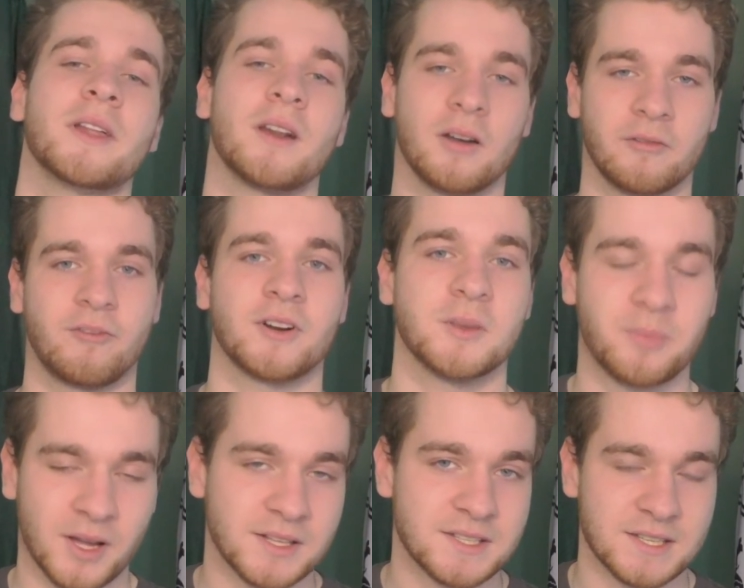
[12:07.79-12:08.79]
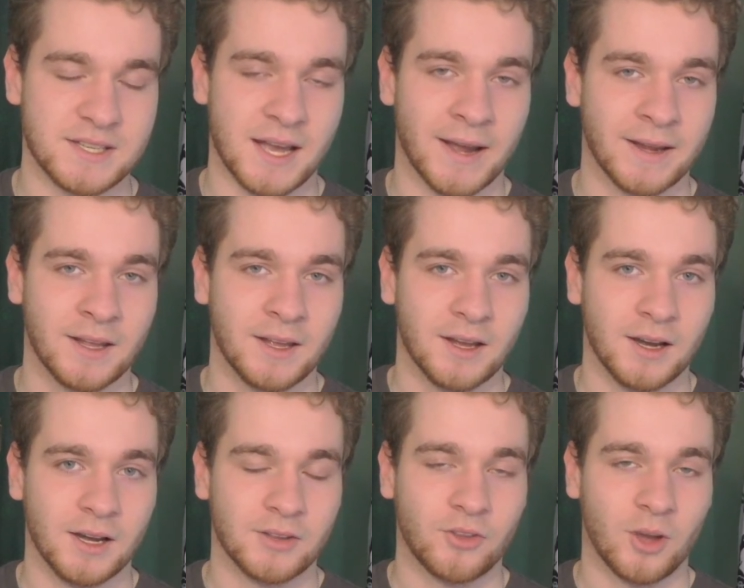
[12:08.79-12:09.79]
and unfunny puns aside,
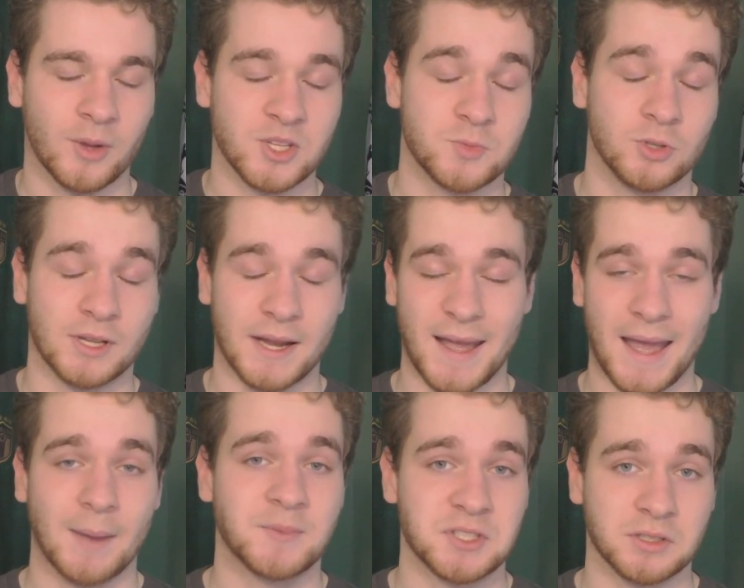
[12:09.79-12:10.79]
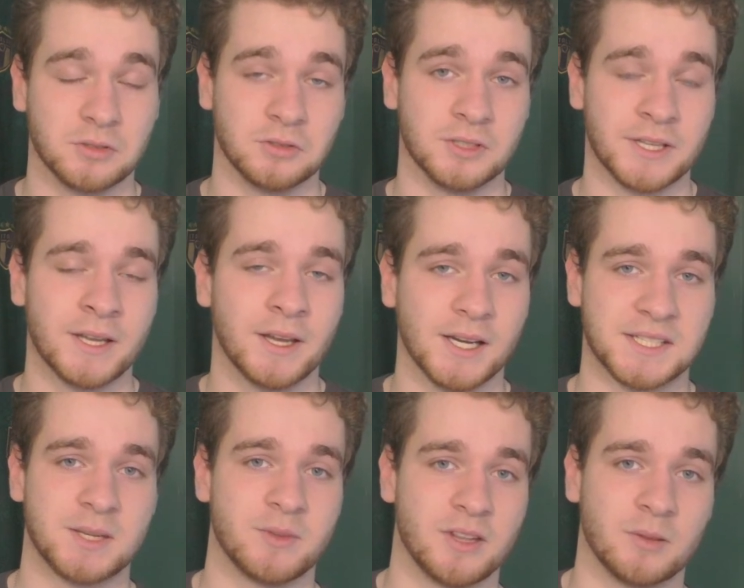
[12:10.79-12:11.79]
Thomas Müller, absolutely a
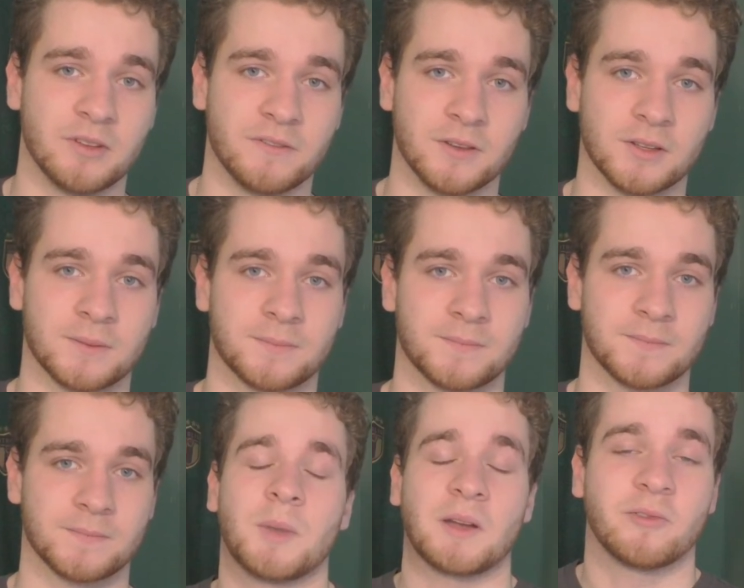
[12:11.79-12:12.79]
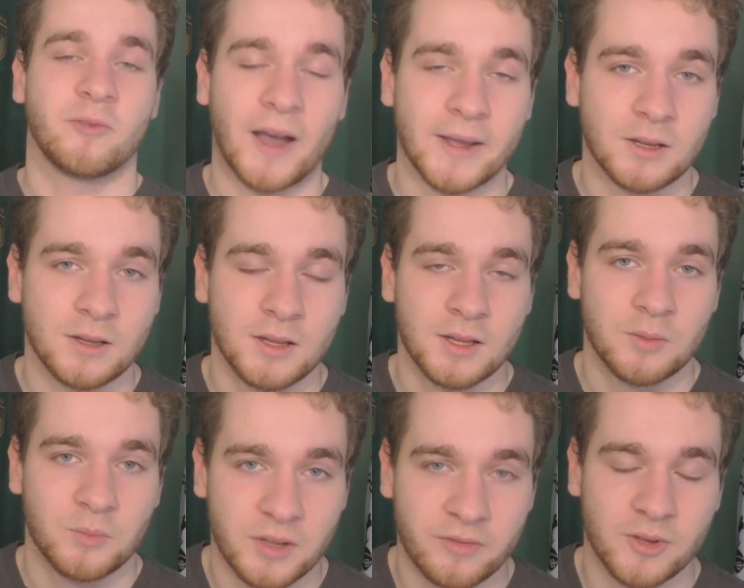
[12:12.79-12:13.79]
Team of the Year midfielder. My final
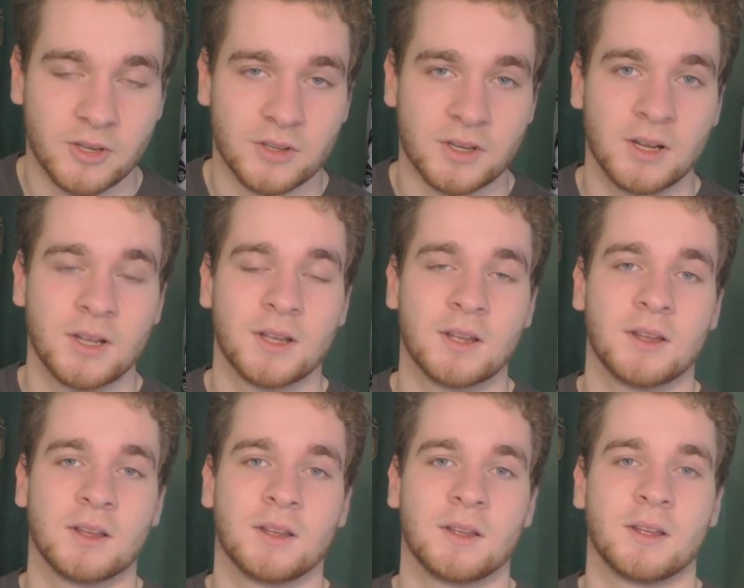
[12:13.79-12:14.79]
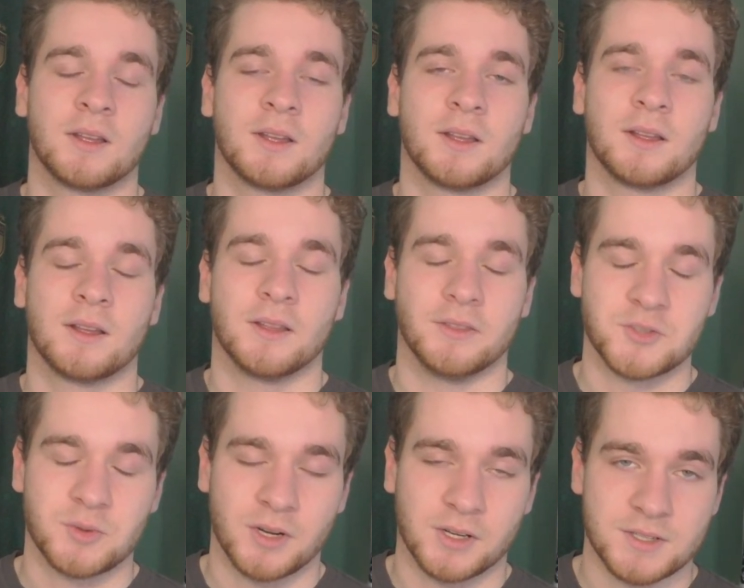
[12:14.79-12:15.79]
midfielder, and this
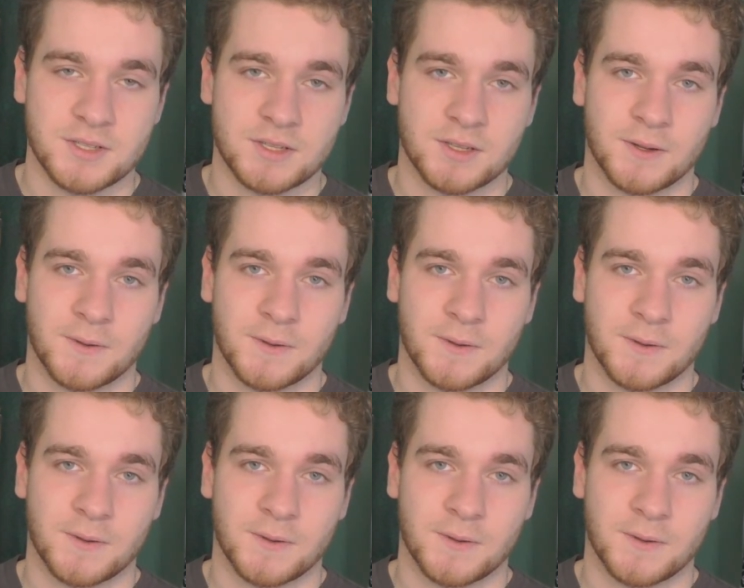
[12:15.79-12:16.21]
one hurts,